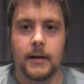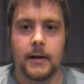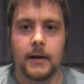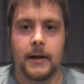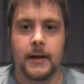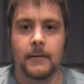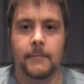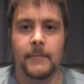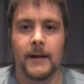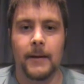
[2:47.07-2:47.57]

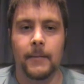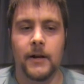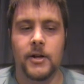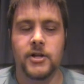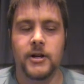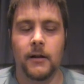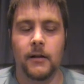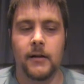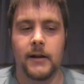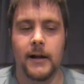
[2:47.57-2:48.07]
It may be
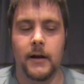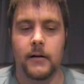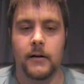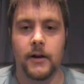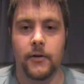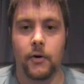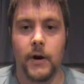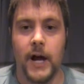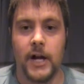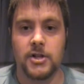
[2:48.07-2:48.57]
just
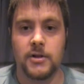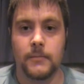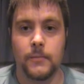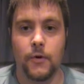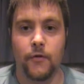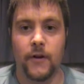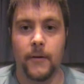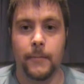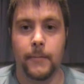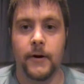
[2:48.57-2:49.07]
another action
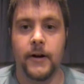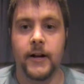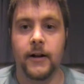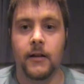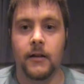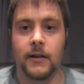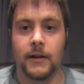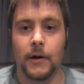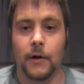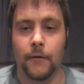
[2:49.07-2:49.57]
movie, but
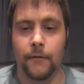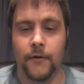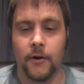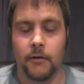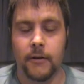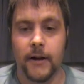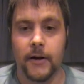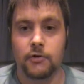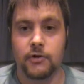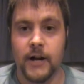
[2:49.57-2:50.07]
it still
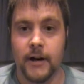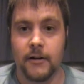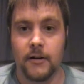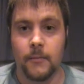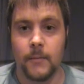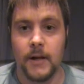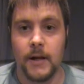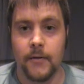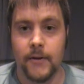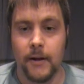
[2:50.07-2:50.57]
feels like Trek
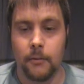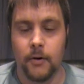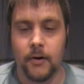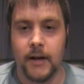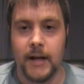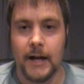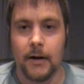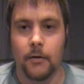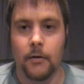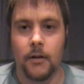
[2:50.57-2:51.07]
to me, and that's what
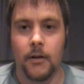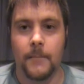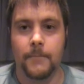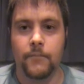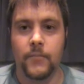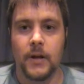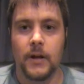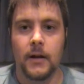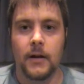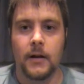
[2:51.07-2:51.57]
counts.
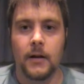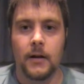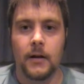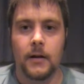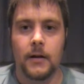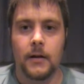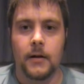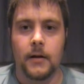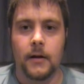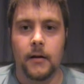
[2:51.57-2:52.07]

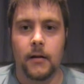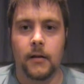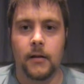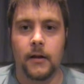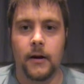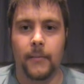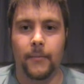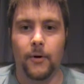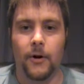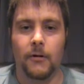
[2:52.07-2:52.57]

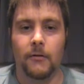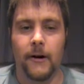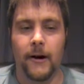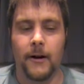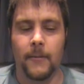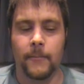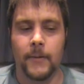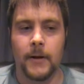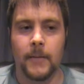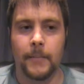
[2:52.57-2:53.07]
Some or a
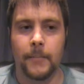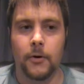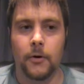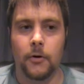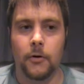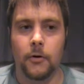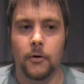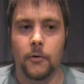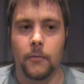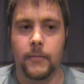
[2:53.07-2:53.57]
lot of
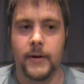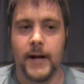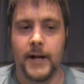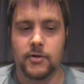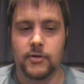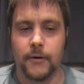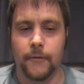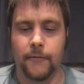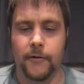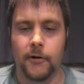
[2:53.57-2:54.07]
people
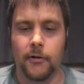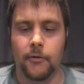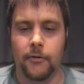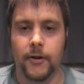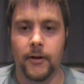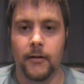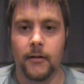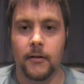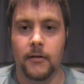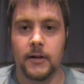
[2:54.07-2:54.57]
naturally feel
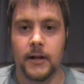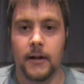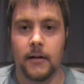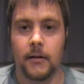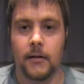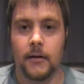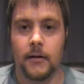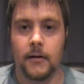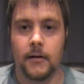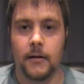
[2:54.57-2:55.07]
this is
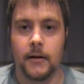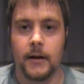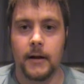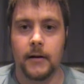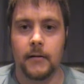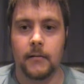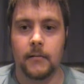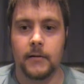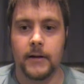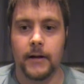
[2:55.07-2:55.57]
decent,
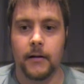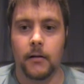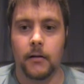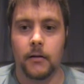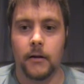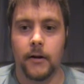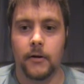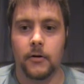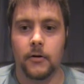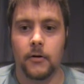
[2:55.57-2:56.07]
and
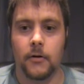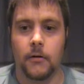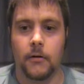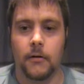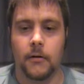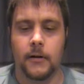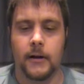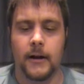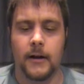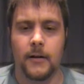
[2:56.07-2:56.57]
that's
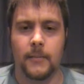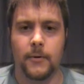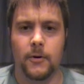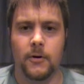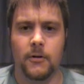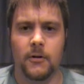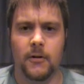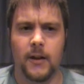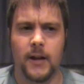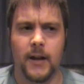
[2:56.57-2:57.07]

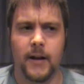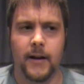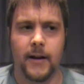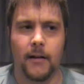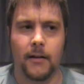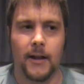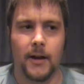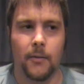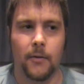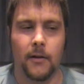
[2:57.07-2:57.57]
understandable. Okay, I
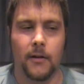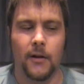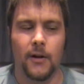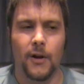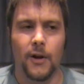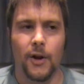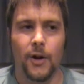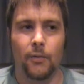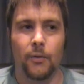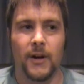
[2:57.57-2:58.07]
guess that was
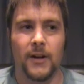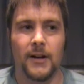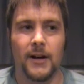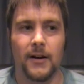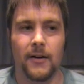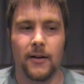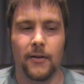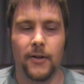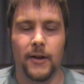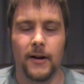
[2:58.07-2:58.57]

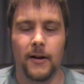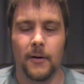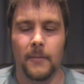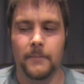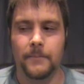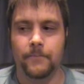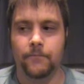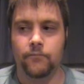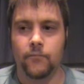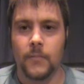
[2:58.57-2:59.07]
redundant
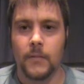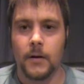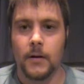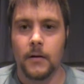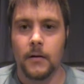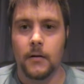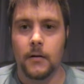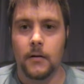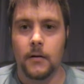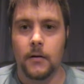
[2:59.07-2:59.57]
there.
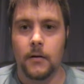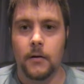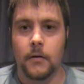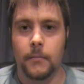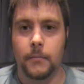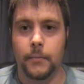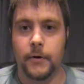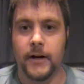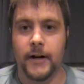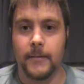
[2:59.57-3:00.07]

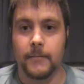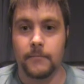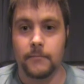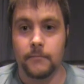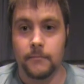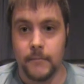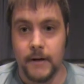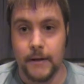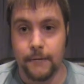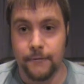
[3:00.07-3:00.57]
But
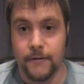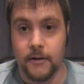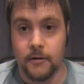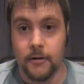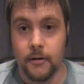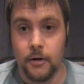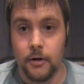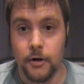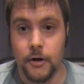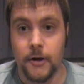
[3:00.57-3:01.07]
I feel
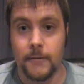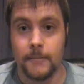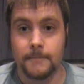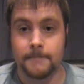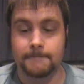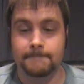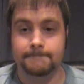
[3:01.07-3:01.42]
it's good.